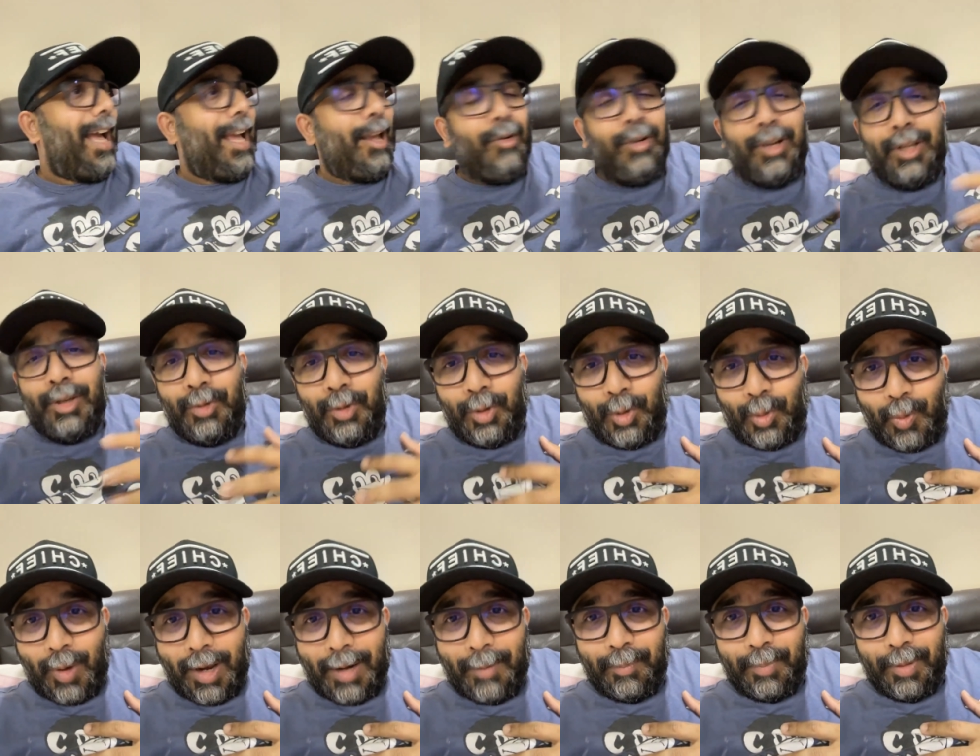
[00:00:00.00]
I only
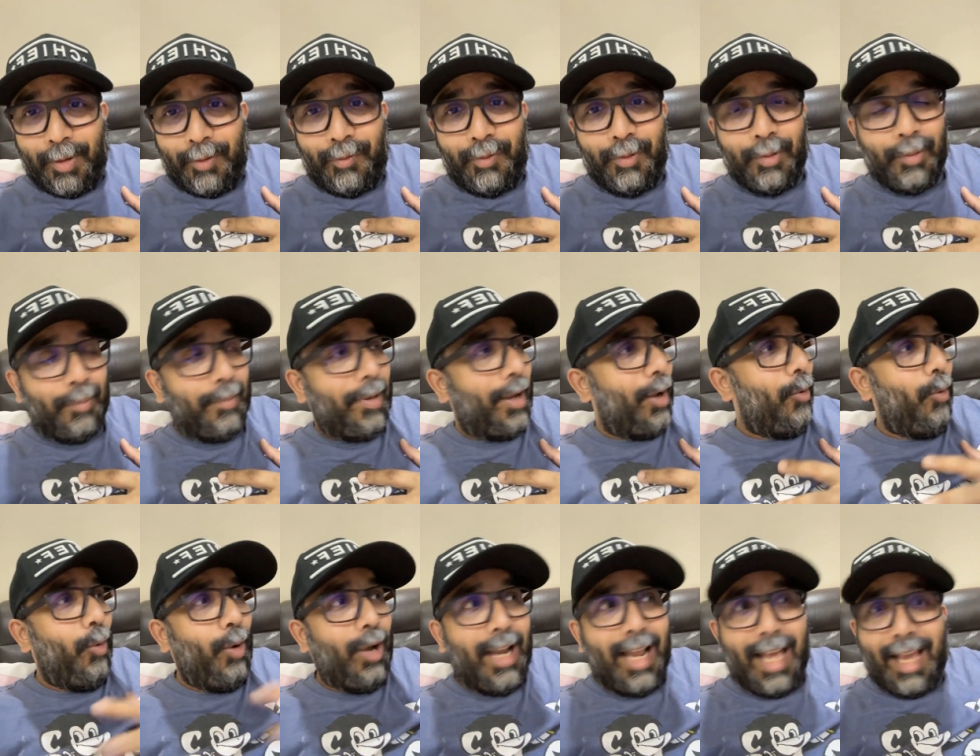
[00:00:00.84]
use one perfume my
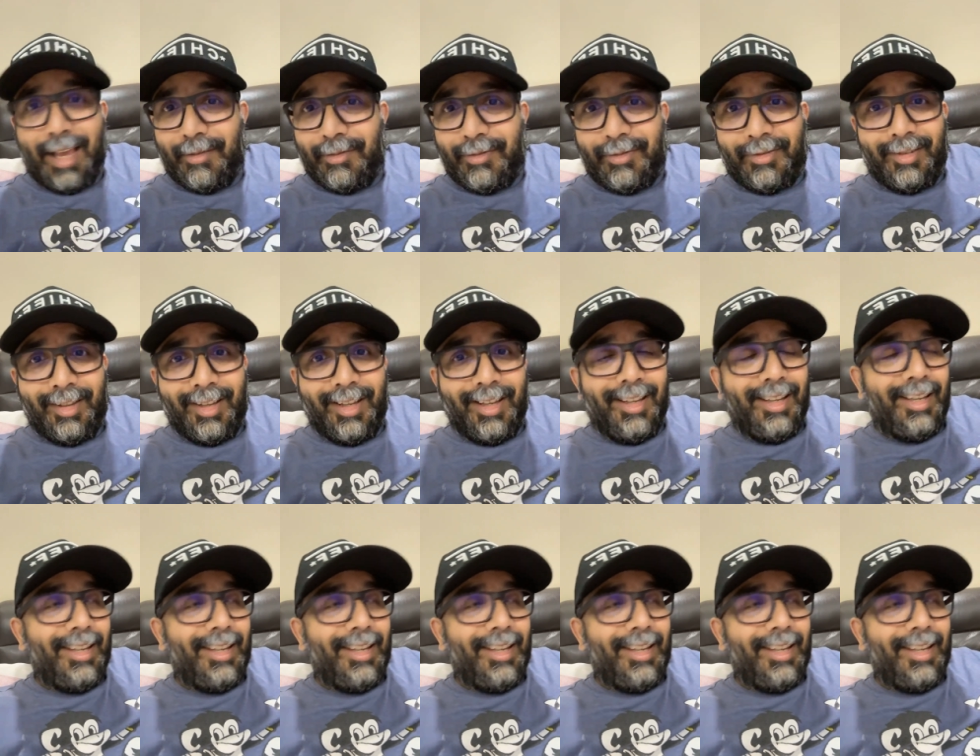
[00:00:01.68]
whole life.